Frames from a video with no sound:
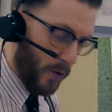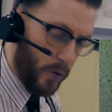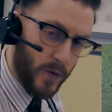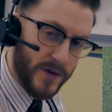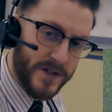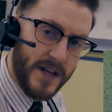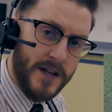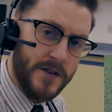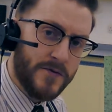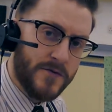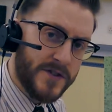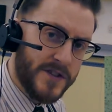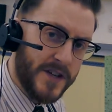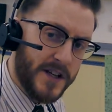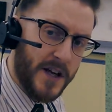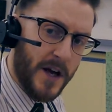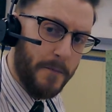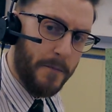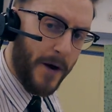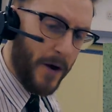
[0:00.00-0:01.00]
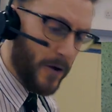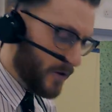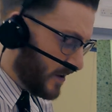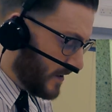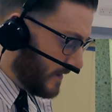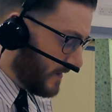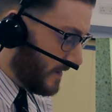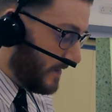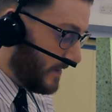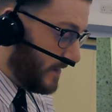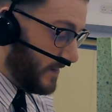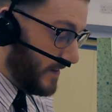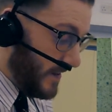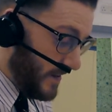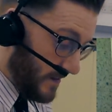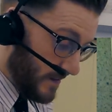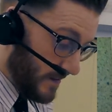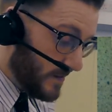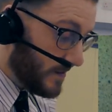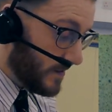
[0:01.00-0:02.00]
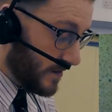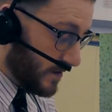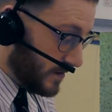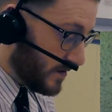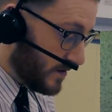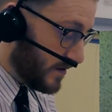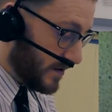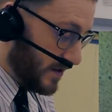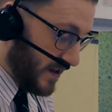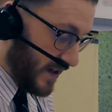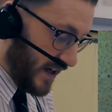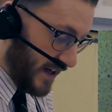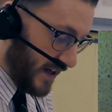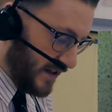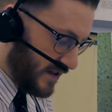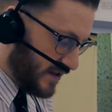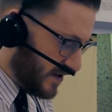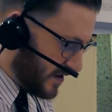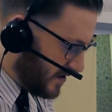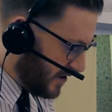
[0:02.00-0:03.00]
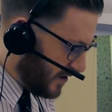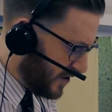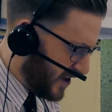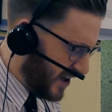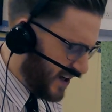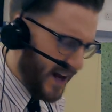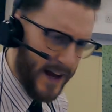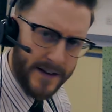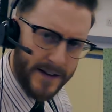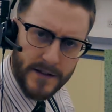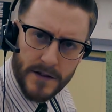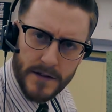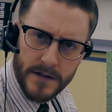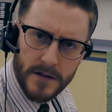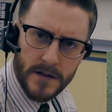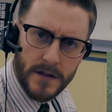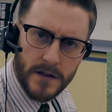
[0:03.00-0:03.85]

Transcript: what's interesting about these is they're connected